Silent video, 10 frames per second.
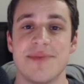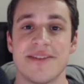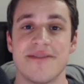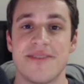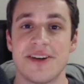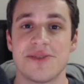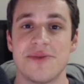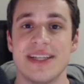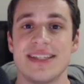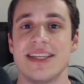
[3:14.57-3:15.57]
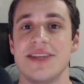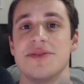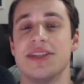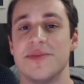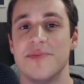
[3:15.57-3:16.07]
but the first one is to
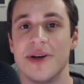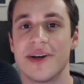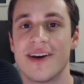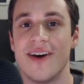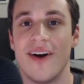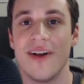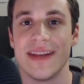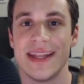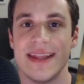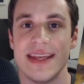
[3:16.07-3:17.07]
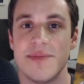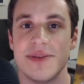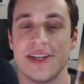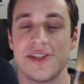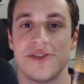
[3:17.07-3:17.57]
use this book called the
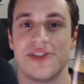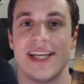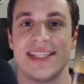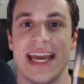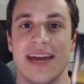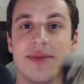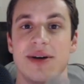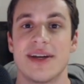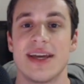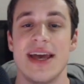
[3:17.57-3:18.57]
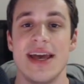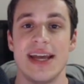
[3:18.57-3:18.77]
Positional Chess Handbook.